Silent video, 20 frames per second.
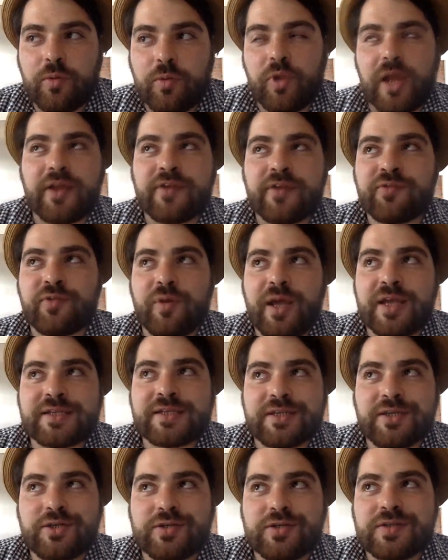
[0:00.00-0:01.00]
Well, I guess what I'm
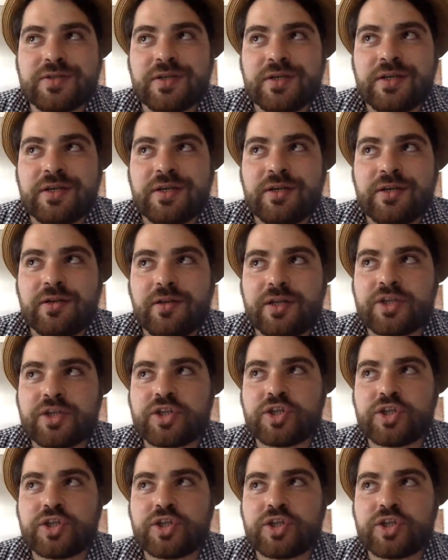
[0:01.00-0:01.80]
asking you is, like,